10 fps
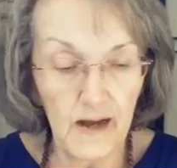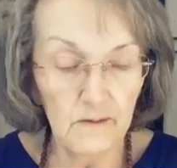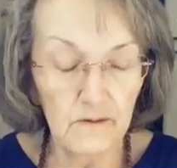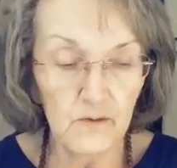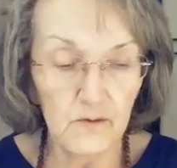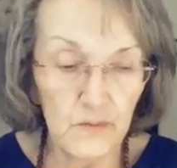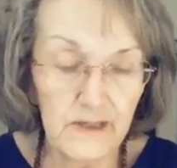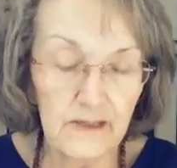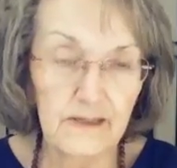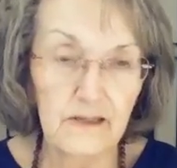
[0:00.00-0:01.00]
I was
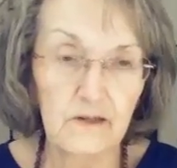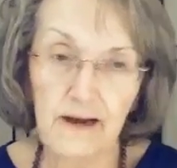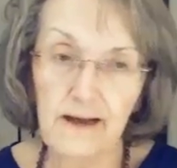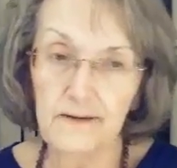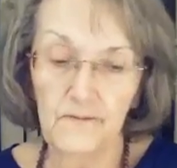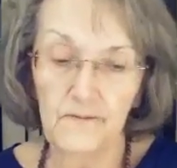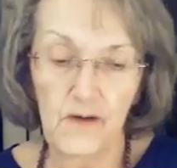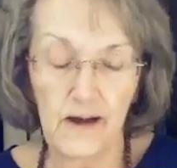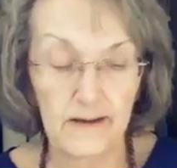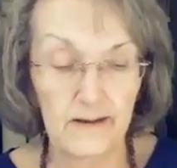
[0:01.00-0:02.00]
really
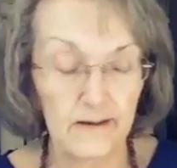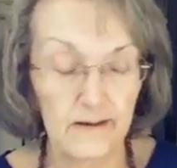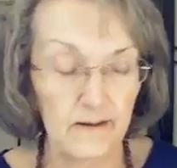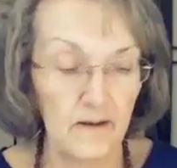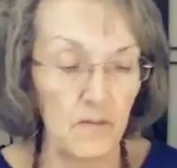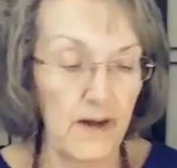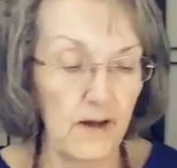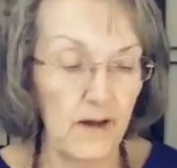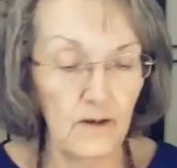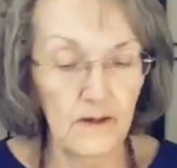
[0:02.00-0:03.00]
gratified
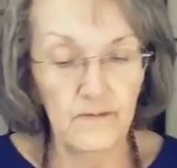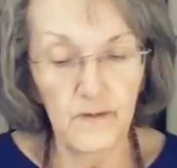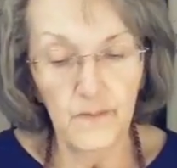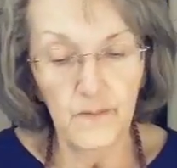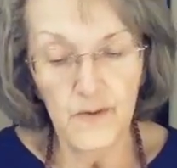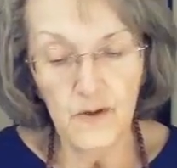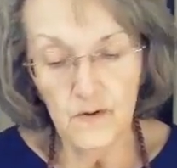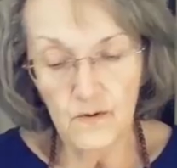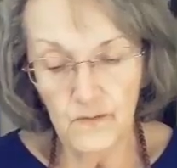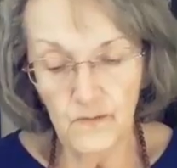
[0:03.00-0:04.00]
by all of the
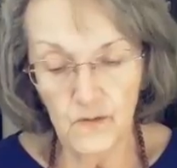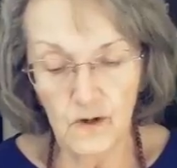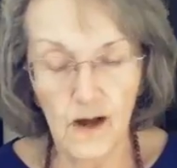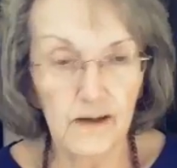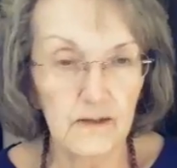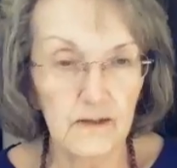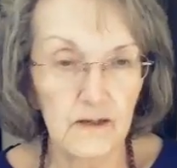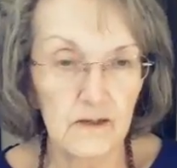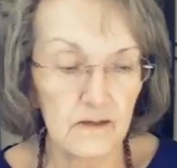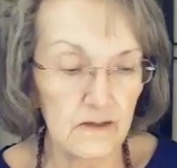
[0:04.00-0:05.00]
beautiful
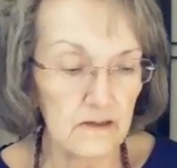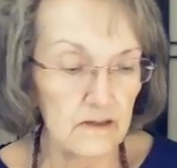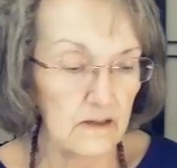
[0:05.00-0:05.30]
gathas